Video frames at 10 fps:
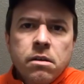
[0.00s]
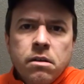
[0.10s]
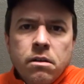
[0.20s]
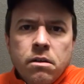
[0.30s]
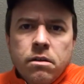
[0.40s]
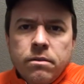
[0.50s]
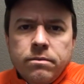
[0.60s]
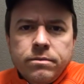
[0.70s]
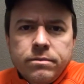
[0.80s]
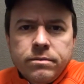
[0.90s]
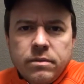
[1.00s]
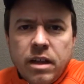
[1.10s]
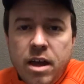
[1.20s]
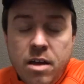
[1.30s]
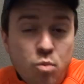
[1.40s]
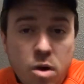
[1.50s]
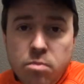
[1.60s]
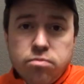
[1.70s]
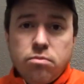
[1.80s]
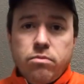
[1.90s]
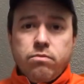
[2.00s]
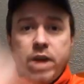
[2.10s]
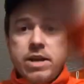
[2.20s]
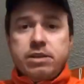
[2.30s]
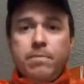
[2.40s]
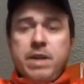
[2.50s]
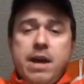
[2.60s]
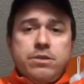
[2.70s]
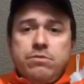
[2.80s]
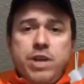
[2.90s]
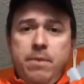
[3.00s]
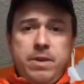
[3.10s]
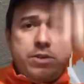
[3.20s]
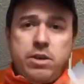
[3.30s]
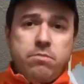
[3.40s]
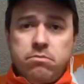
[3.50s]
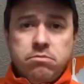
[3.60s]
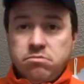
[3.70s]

And we'll raise up the national championship. It's happening.